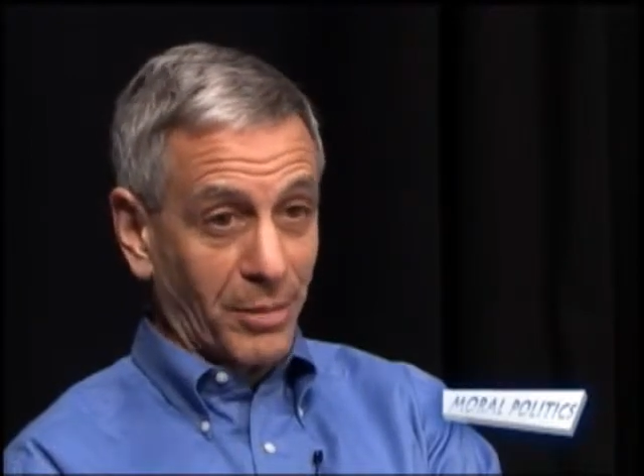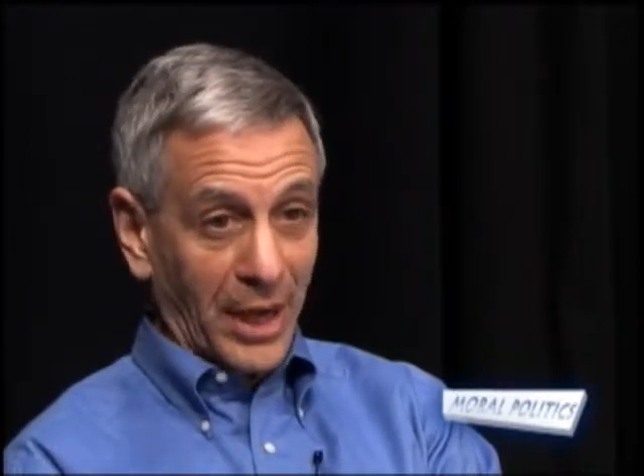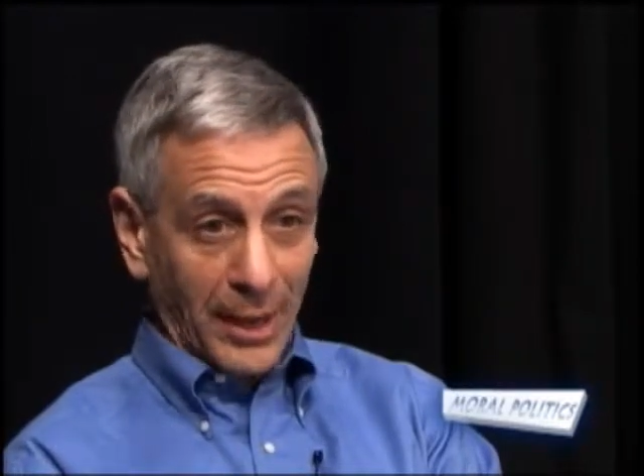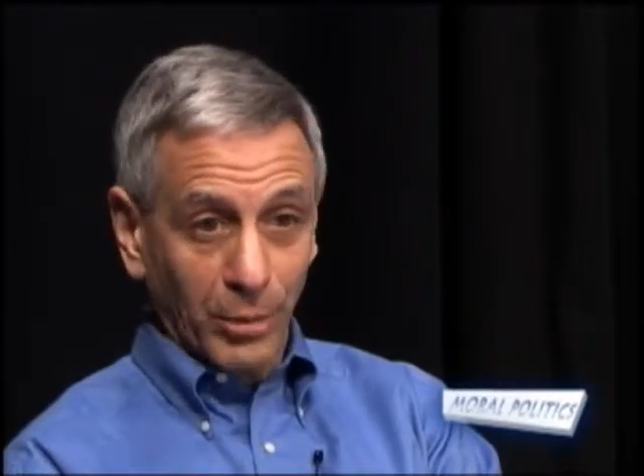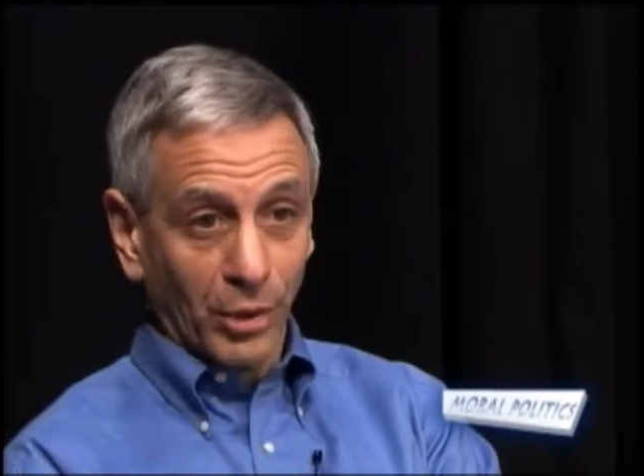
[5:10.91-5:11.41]
the
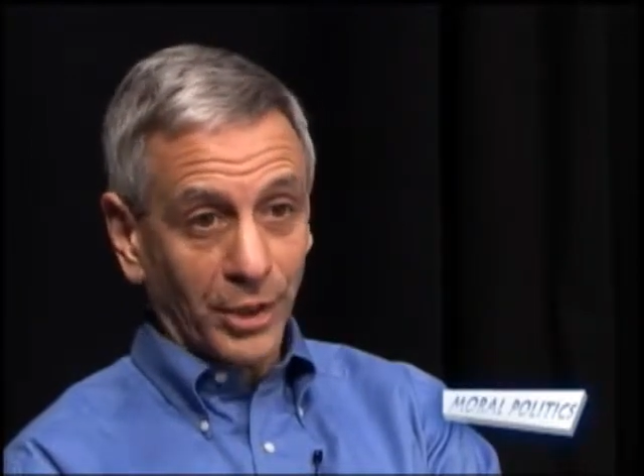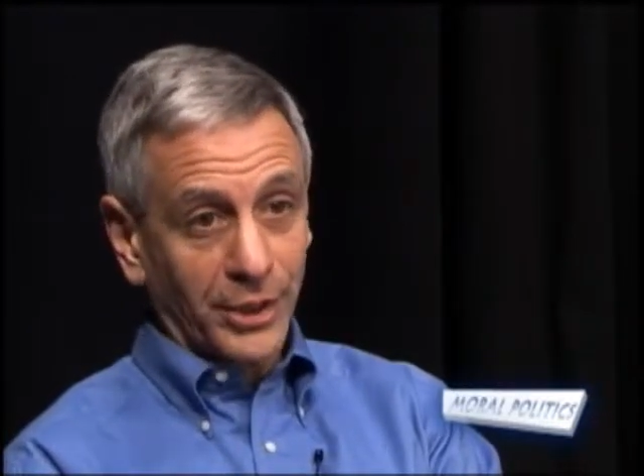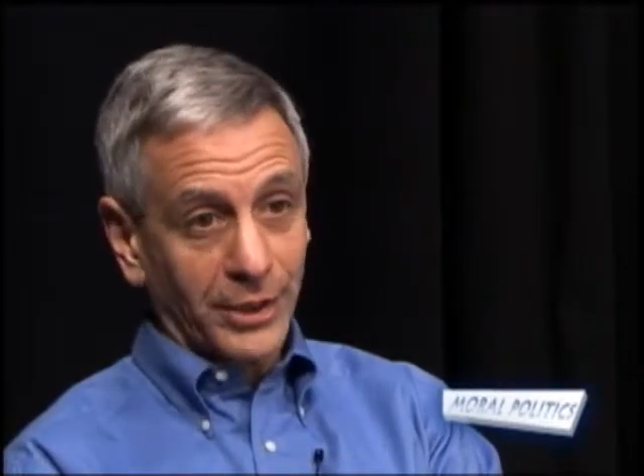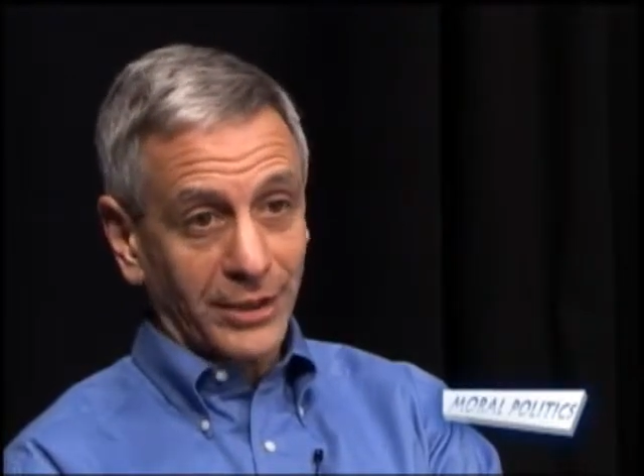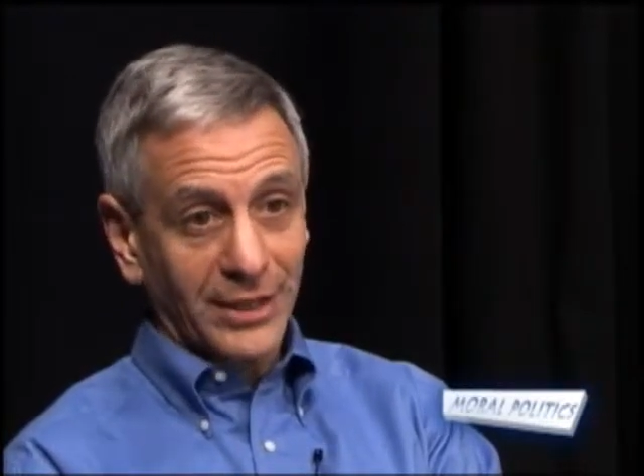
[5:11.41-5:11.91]

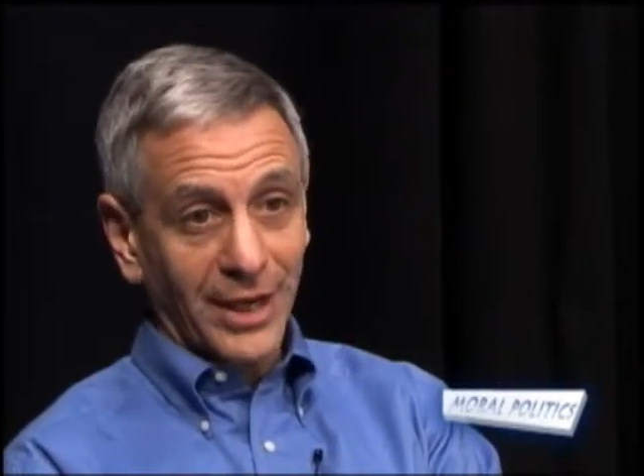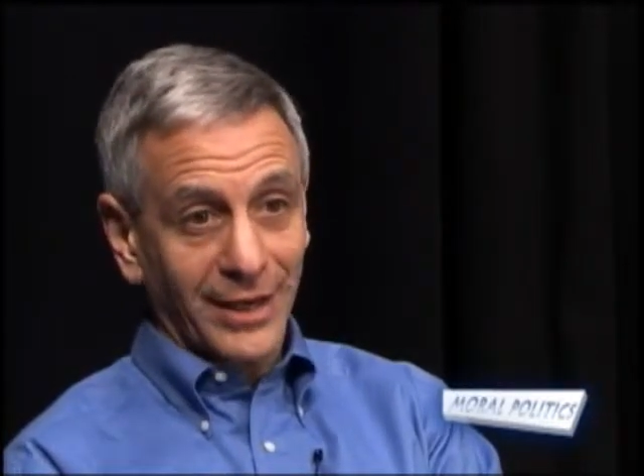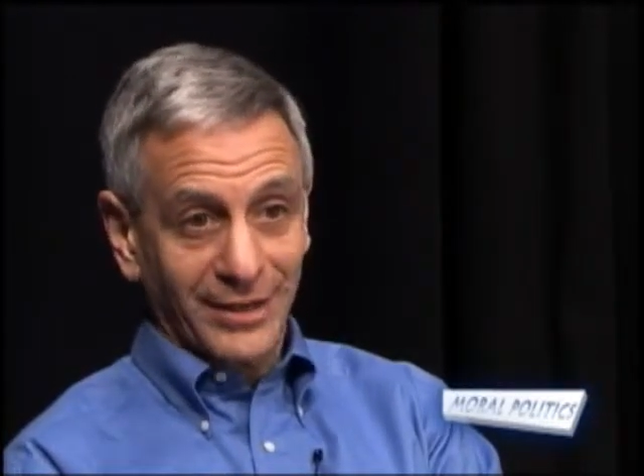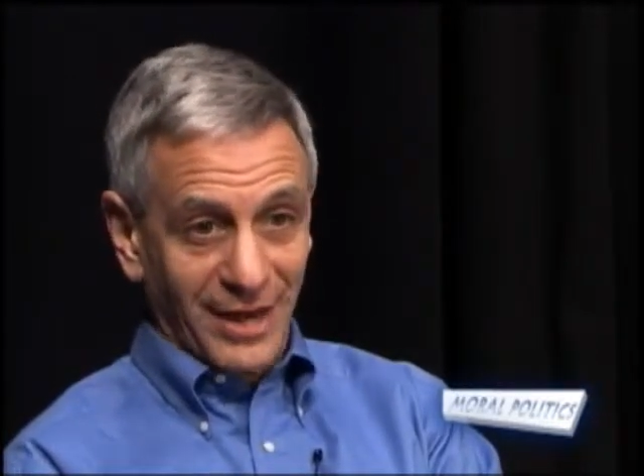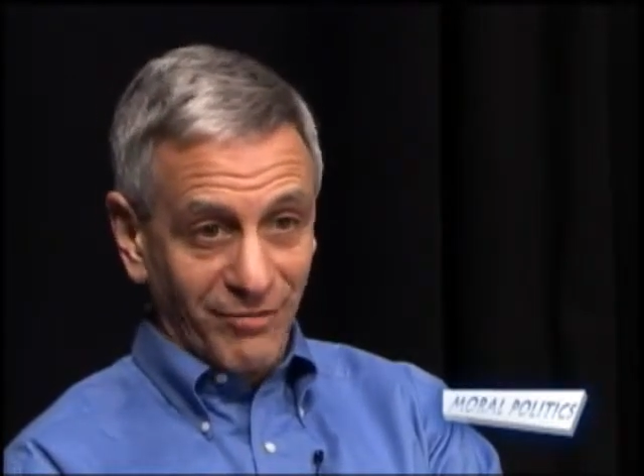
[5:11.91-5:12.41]
Bible that mm-hmm.
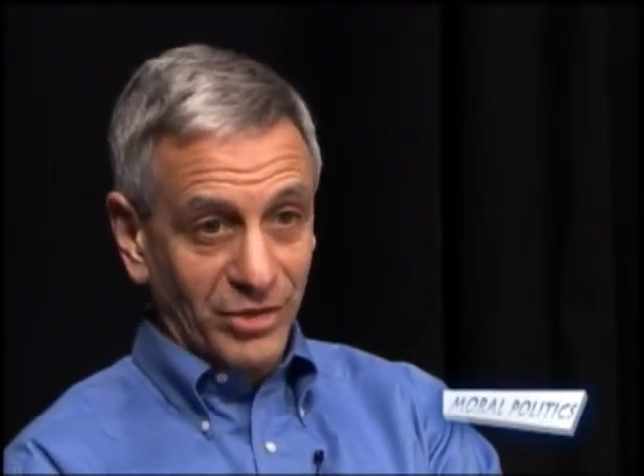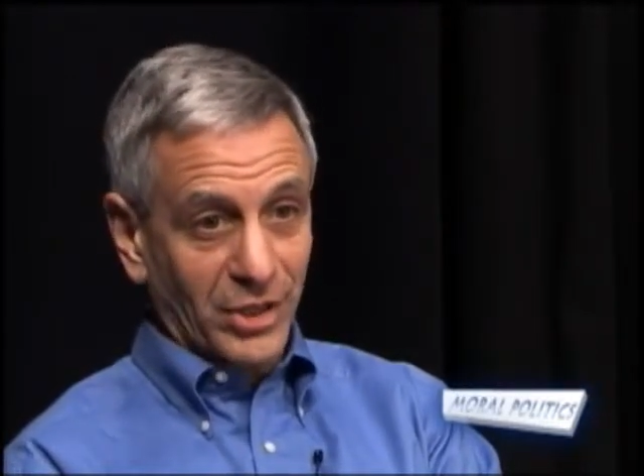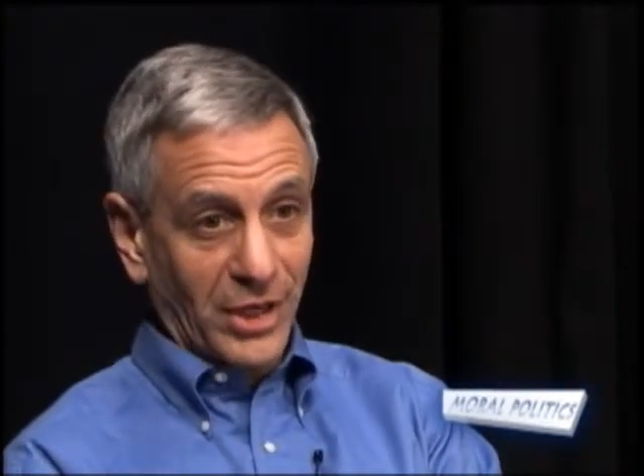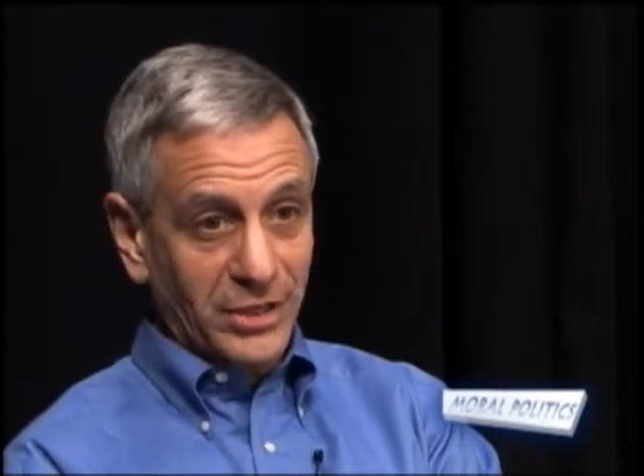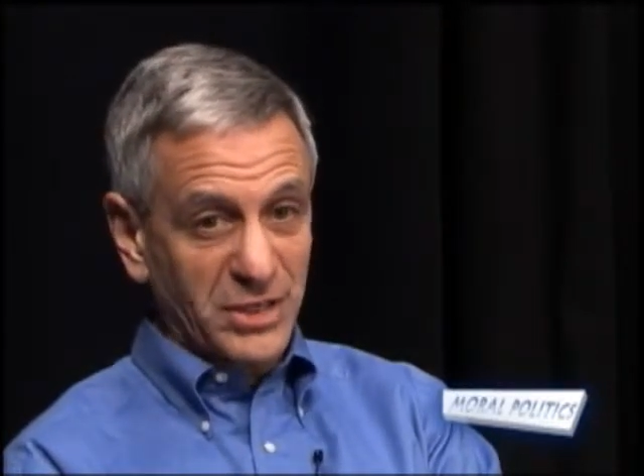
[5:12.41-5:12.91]
God gave
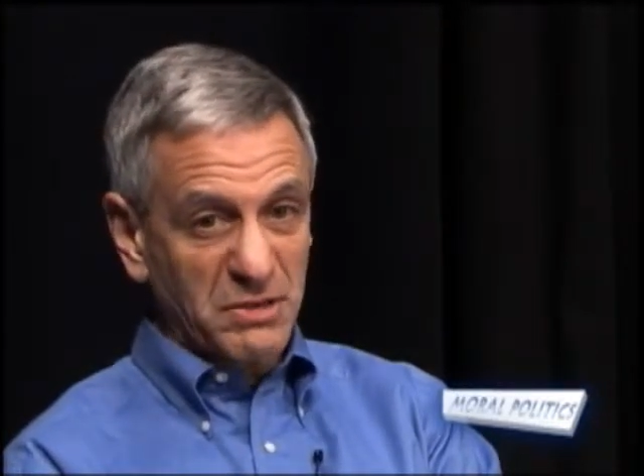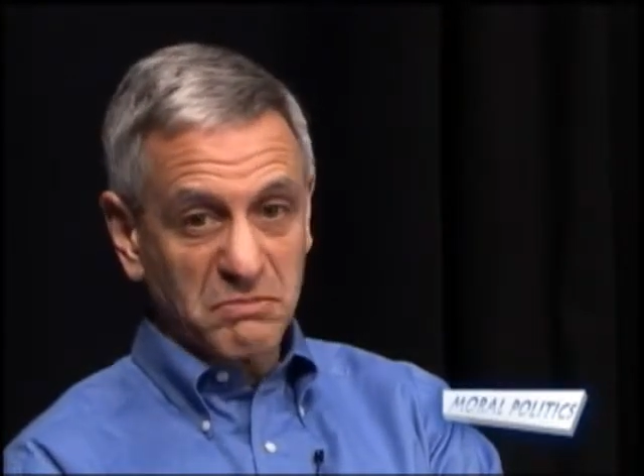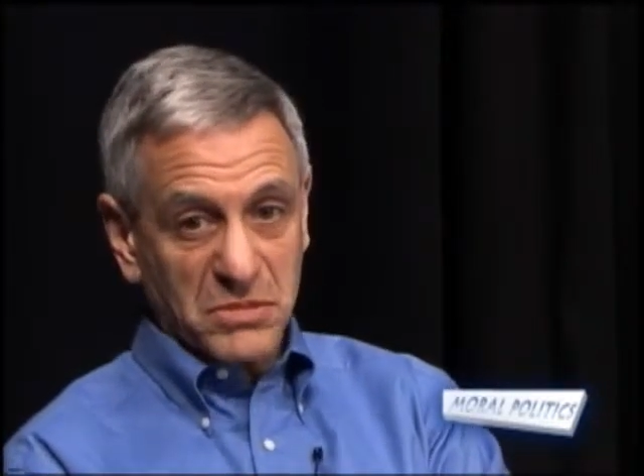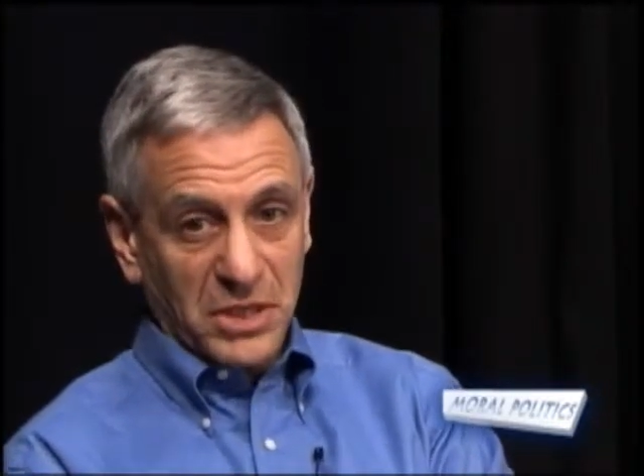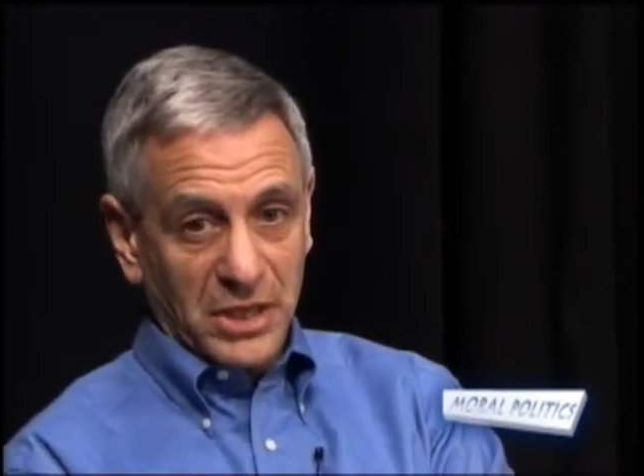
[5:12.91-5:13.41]
it to us.